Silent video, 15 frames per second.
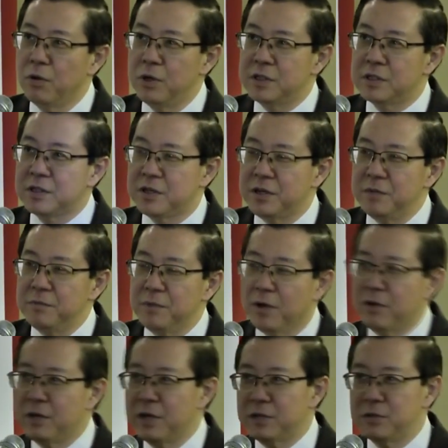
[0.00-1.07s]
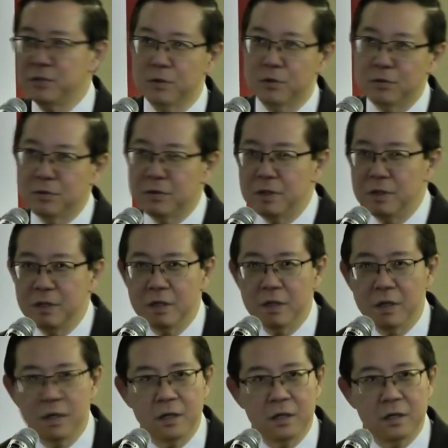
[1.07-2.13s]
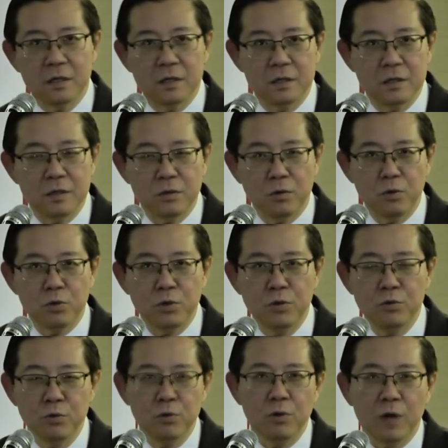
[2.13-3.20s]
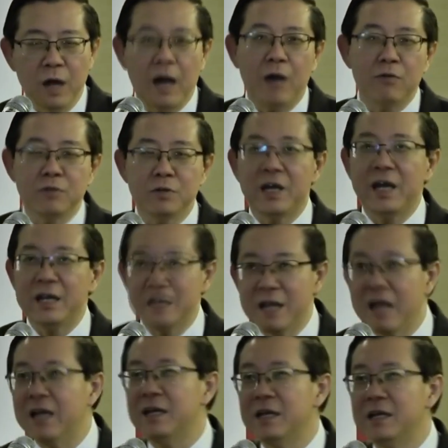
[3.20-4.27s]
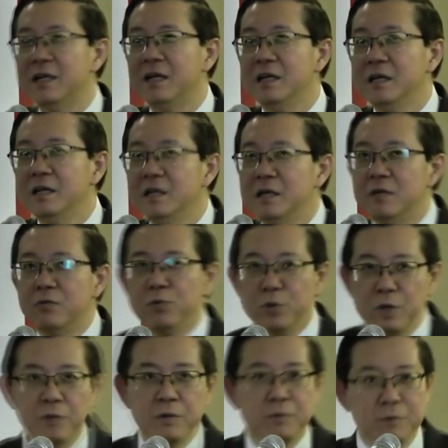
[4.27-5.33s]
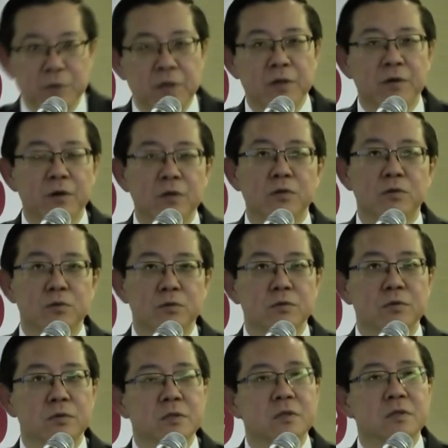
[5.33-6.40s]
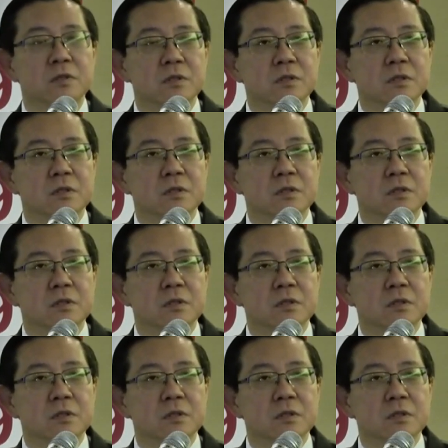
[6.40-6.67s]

holy script, or there's no golden rule how to get it done. We got to